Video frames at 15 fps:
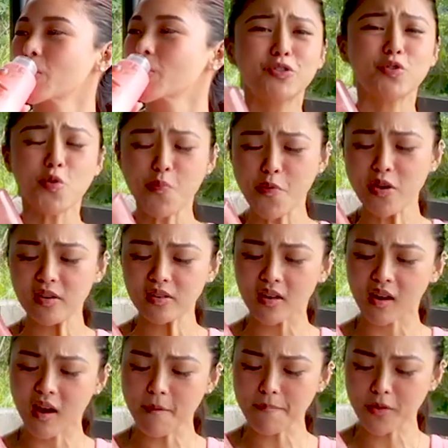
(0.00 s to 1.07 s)
Super
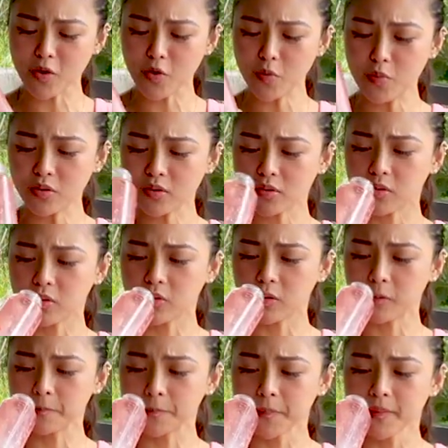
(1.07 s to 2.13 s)
sarap, naubos ko.